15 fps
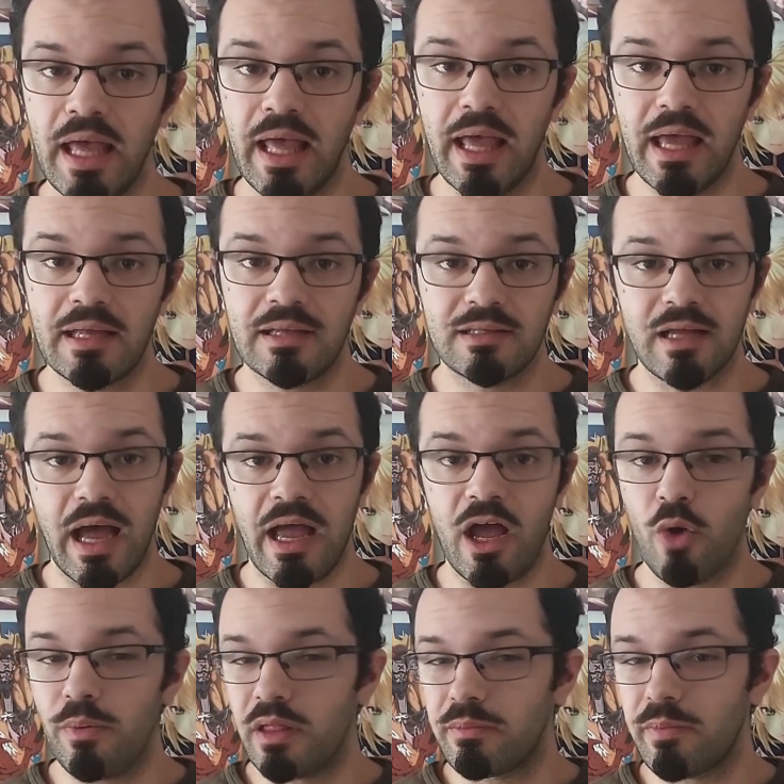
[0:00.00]
And I
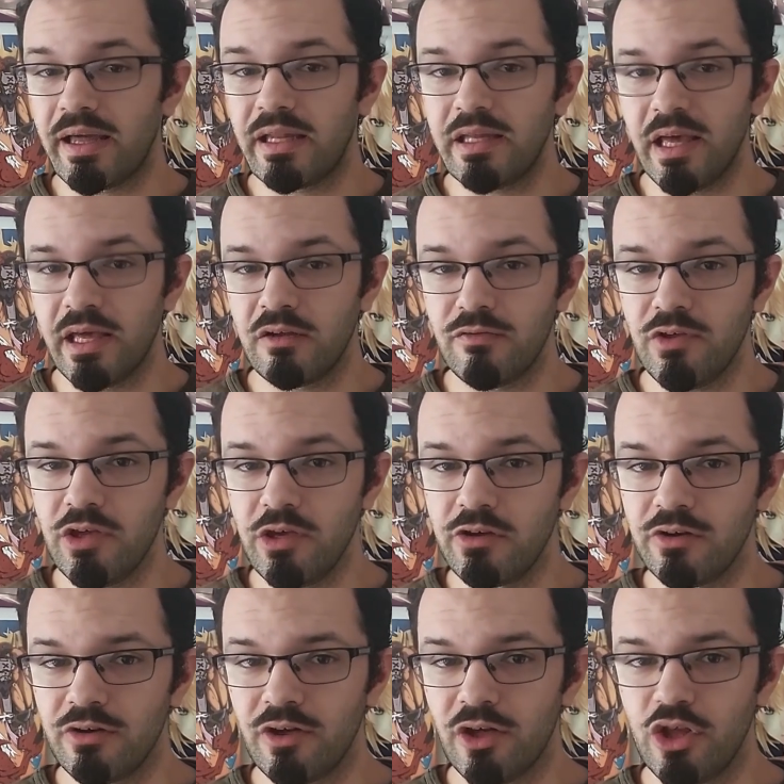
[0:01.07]
hope that by the end of the
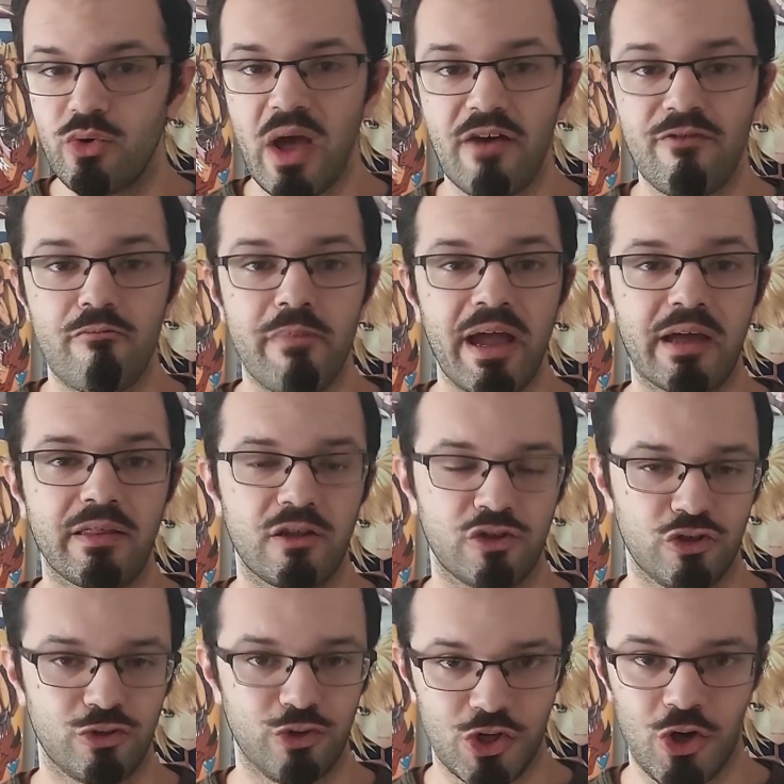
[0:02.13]
year, you have a mega
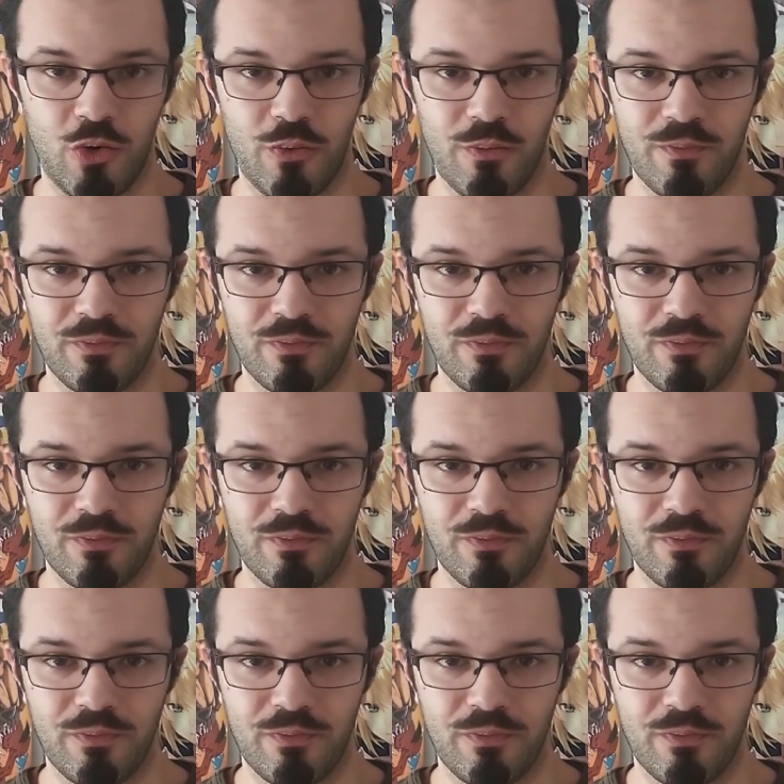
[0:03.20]
dungeon to show.